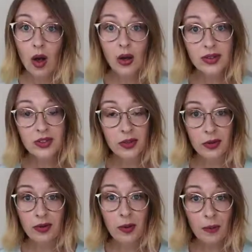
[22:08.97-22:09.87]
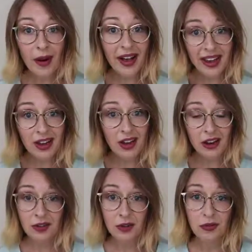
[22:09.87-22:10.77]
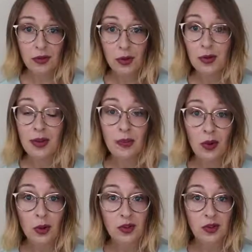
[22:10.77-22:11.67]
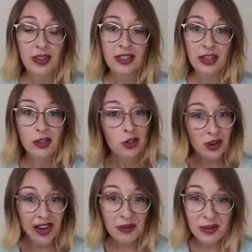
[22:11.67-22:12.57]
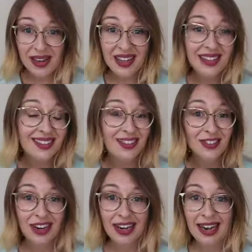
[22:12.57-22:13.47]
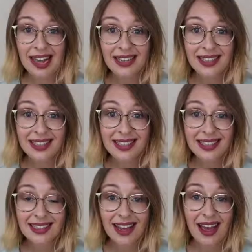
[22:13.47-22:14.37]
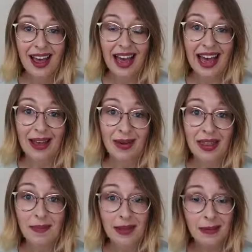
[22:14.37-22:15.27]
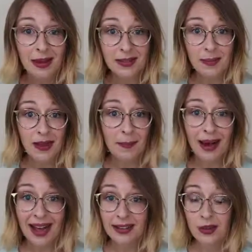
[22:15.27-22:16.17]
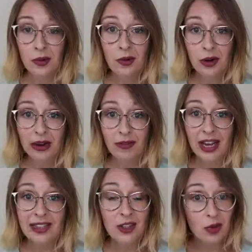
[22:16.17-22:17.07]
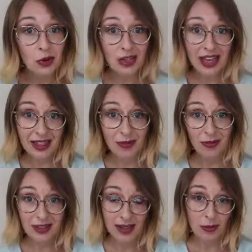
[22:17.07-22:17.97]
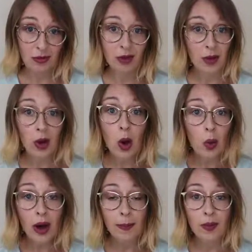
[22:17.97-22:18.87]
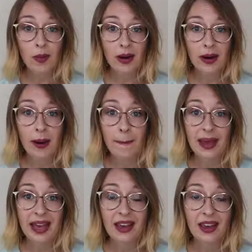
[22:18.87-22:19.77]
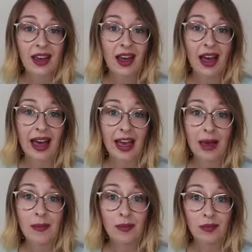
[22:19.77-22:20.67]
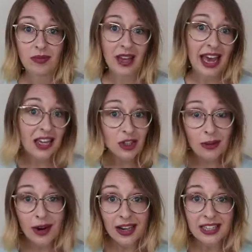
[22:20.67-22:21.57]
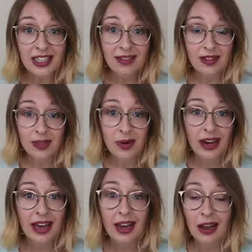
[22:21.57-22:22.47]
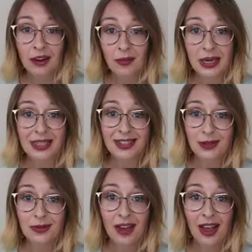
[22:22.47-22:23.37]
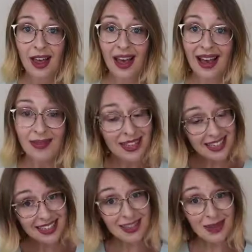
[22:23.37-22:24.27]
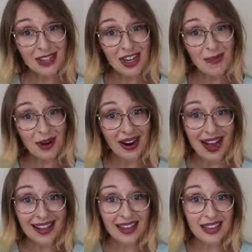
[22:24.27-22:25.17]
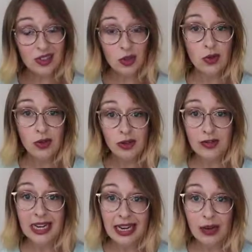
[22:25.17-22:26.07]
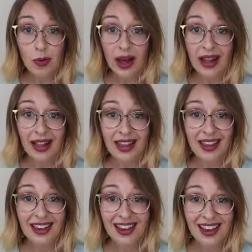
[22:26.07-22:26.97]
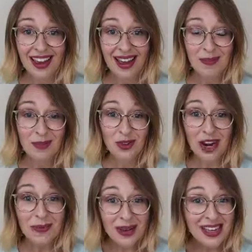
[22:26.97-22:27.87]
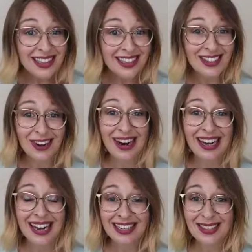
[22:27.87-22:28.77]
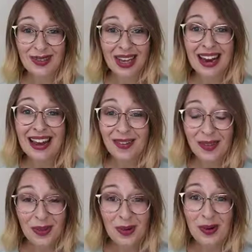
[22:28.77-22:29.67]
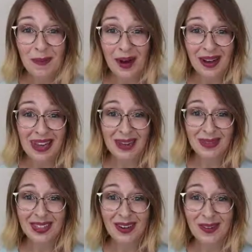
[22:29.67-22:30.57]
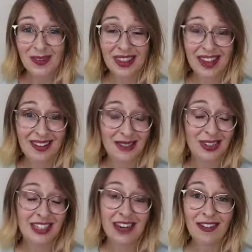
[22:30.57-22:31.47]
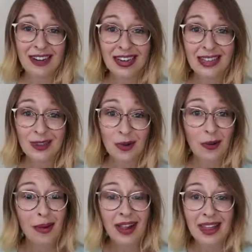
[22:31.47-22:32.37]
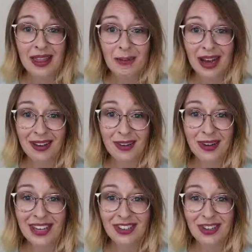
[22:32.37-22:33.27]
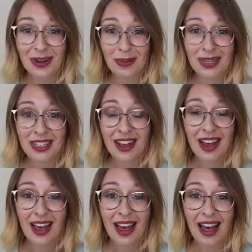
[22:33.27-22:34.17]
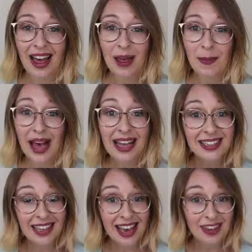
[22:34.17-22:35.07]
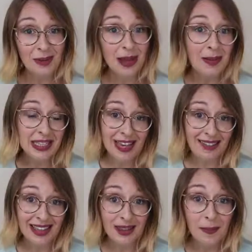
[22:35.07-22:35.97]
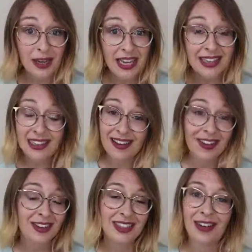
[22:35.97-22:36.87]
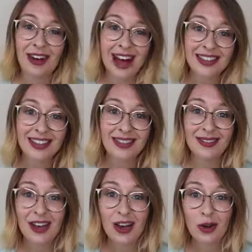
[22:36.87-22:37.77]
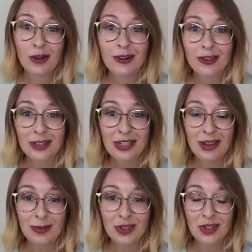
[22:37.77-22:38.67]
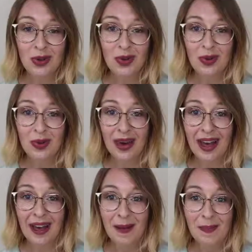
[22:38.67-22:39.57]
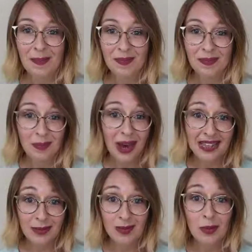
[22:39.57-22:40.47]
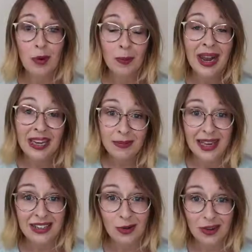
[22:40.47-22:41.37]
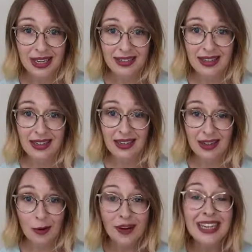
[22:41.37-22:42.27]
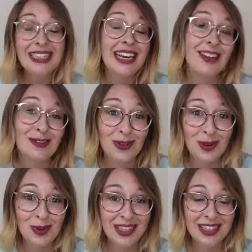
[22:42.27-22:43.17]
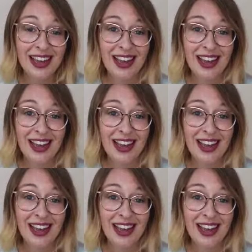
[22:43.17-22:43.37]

Also, if you buy a lot of your food in bulk, so things like your dried beans, dried lentils, um, and then maybe some big bags of whole grain rice, you could get them, for example, from a co-op or a big um, Asian market even is where I get a lot of my stuff. And this tends to be cheaper and they store really well. I think dried beans and dried lentils would get anyone through an apocalypse, so they would definitely store well in the back of your kitchen cupboard. Um, and again, you're maybe saving some money and saving yourself hassle of grocery trips to um, buy some of the more plant-based oriented orientated foods.